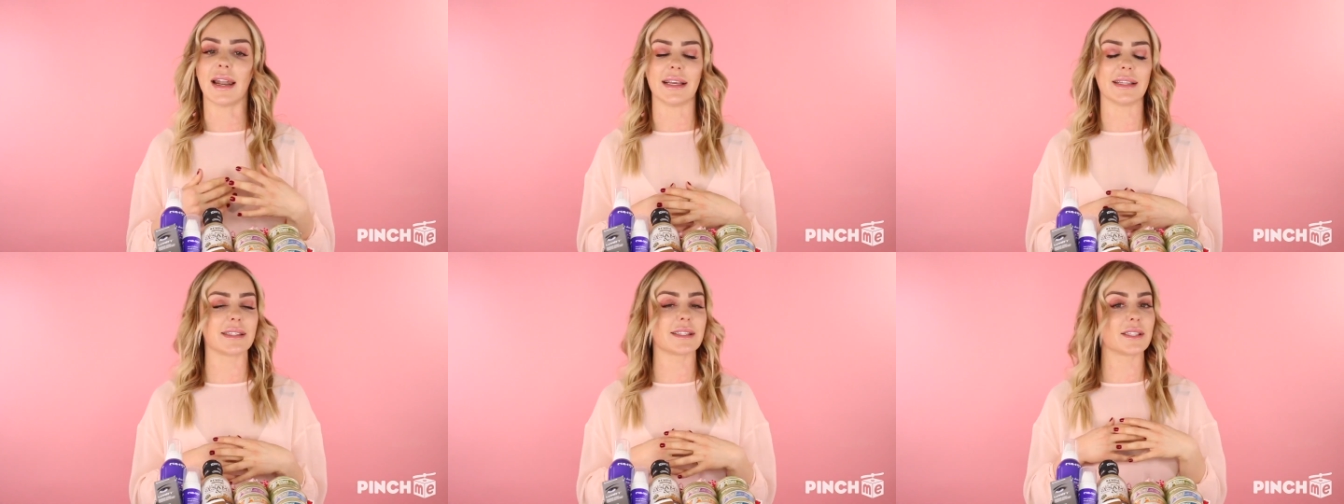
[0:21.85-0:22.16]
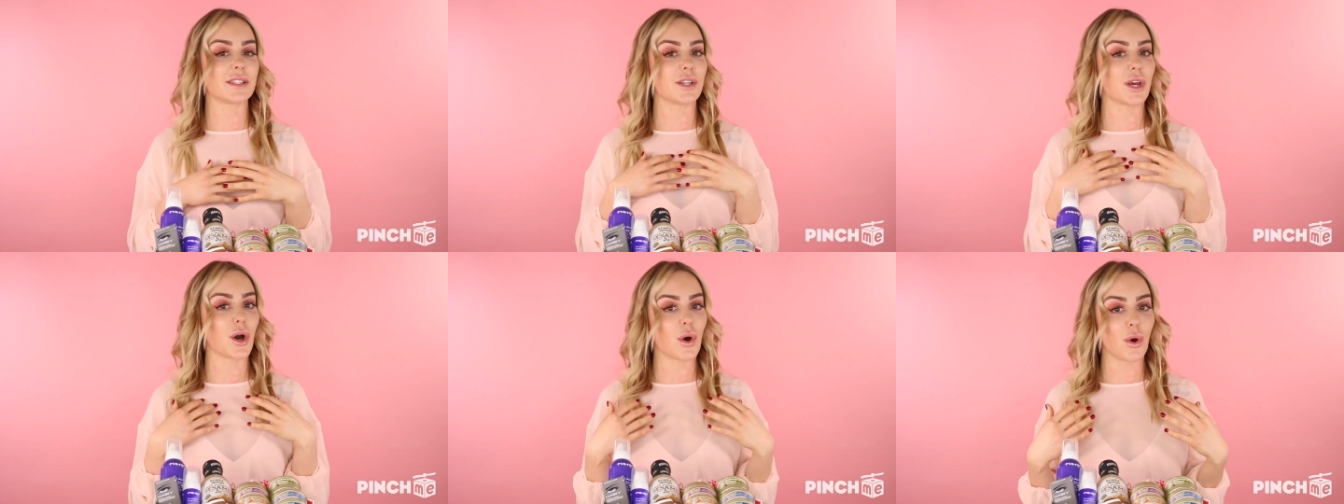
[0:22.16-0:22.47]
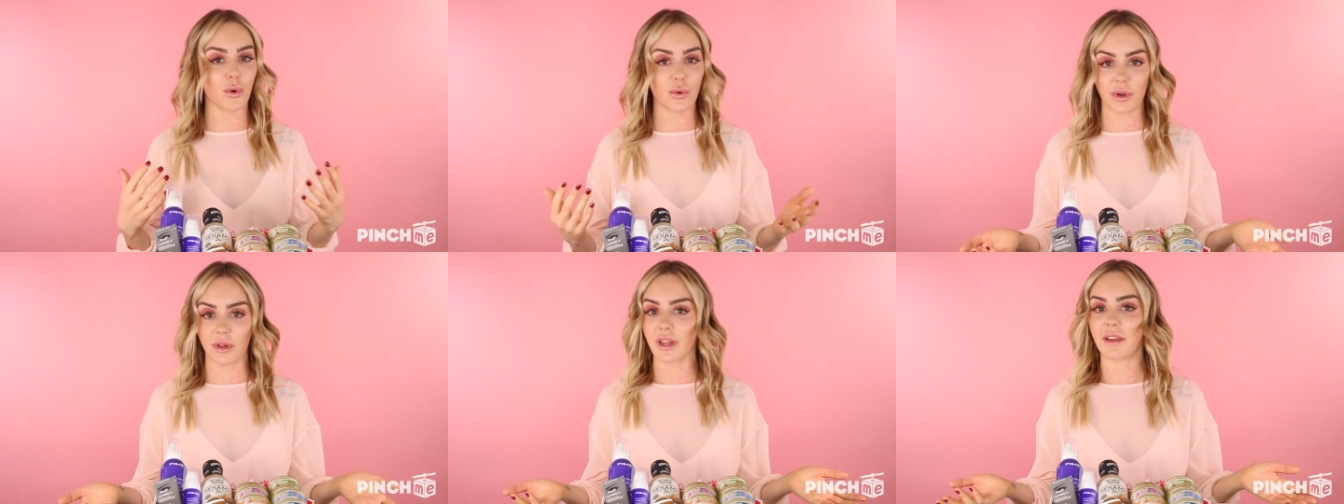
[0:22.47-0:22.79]
and it's
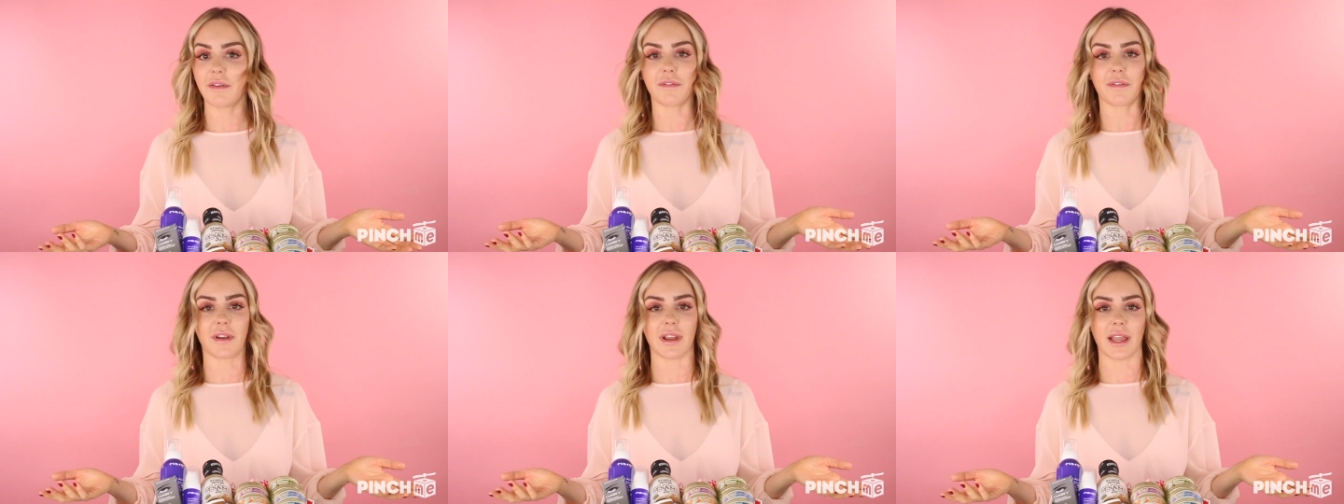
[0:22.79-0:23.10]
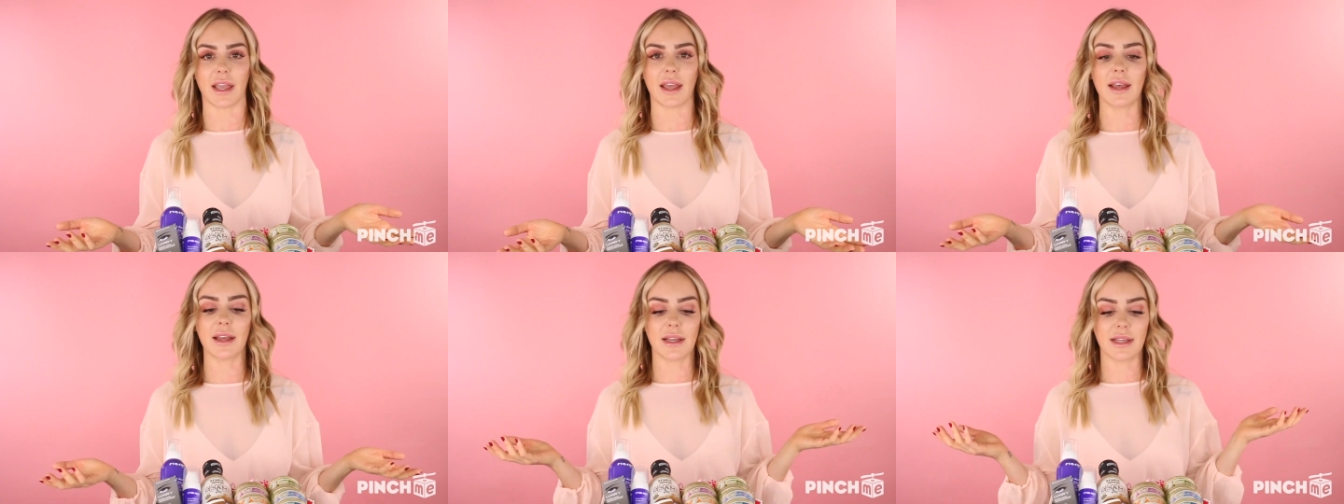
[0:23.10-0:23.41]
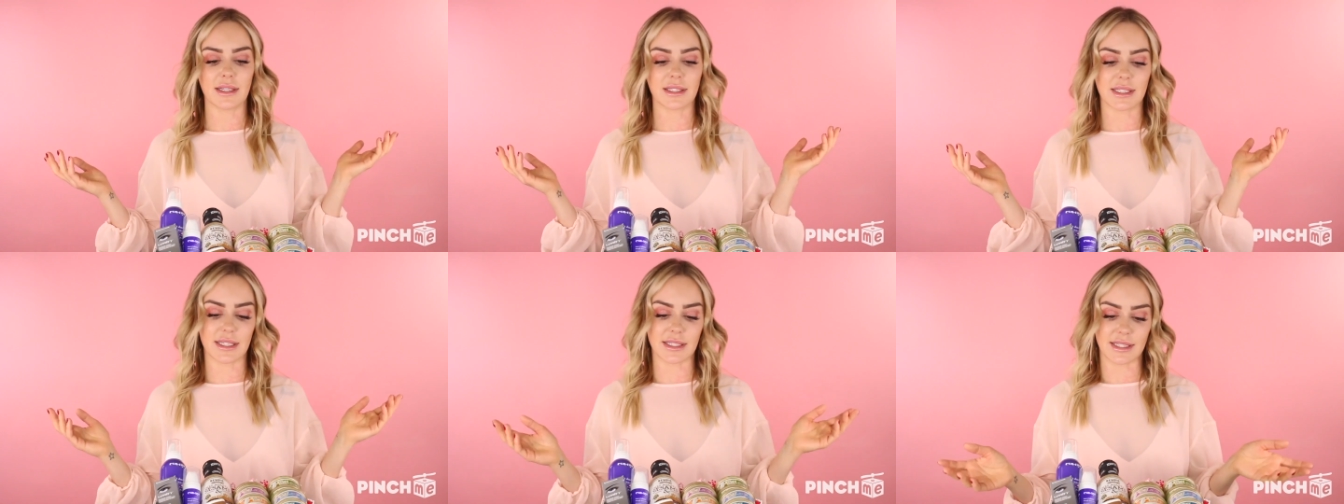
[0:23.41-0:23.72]
totally free
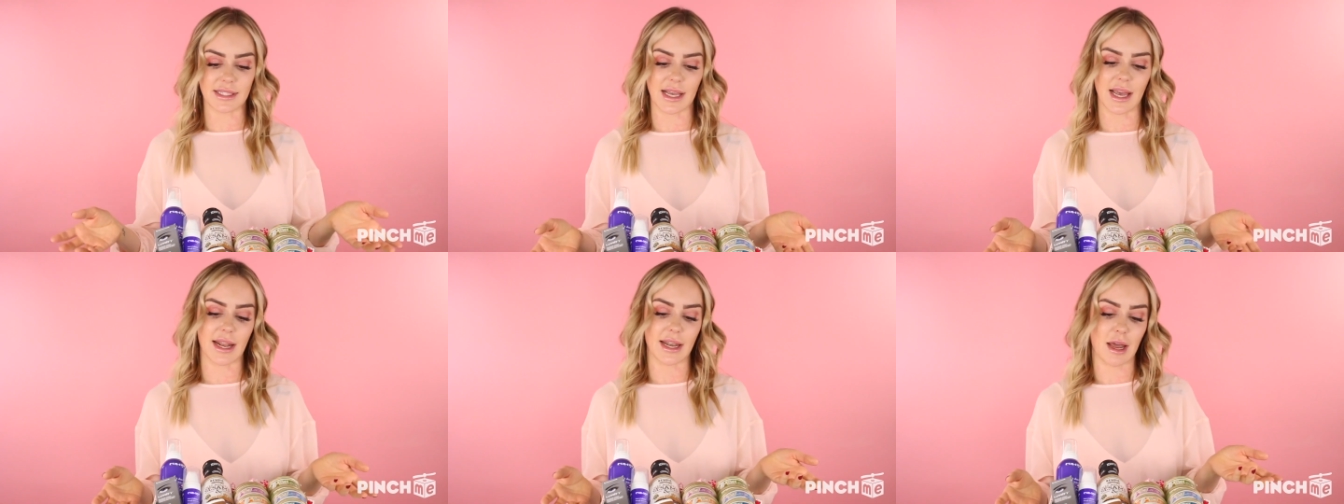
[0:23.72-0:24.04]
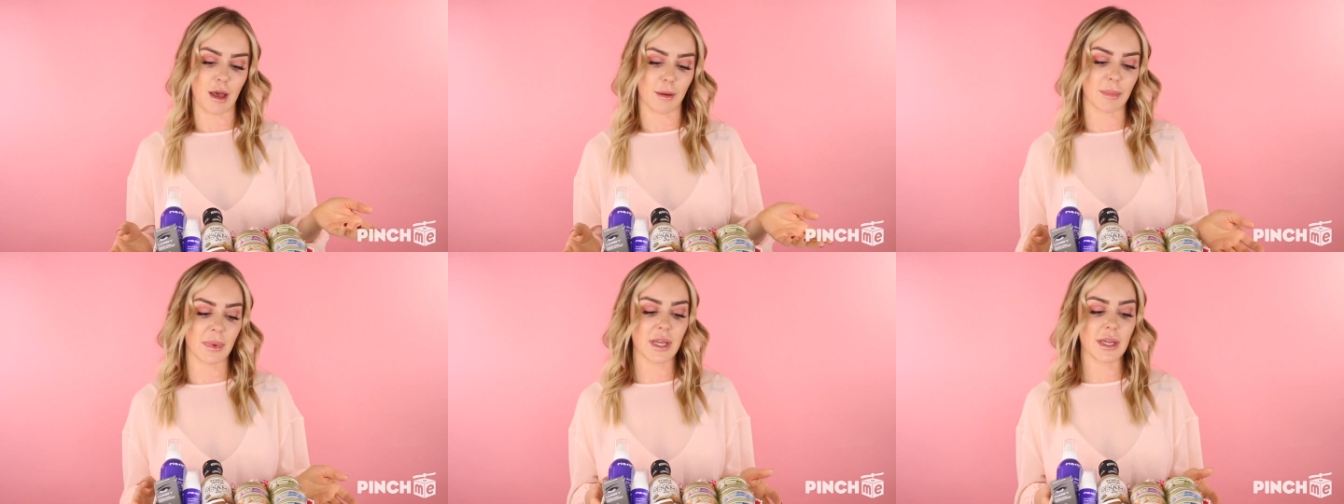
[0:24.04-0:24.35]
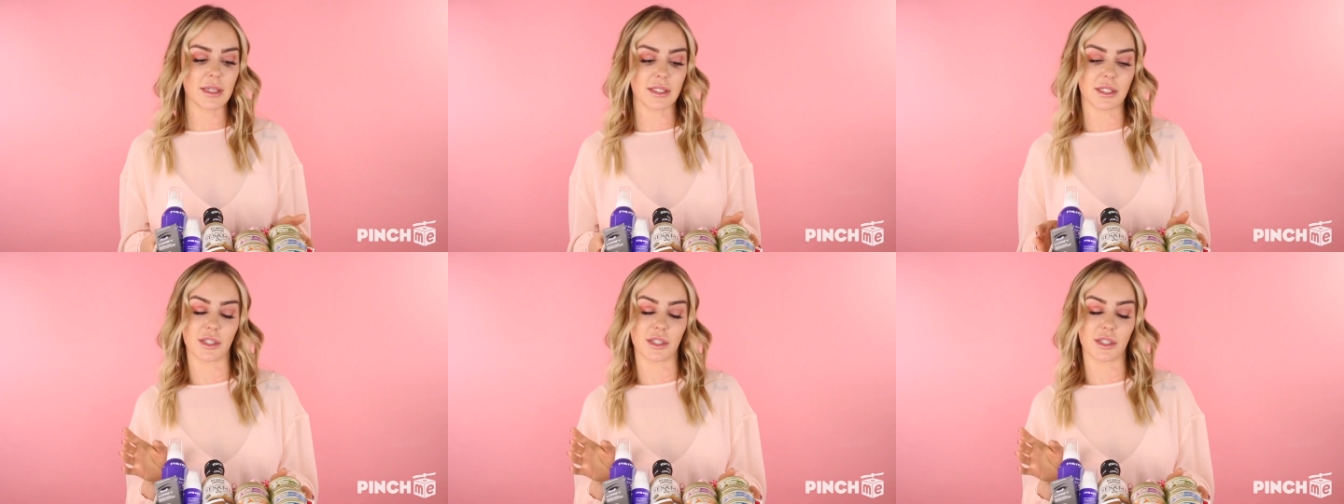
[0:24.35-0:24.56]
to sign up.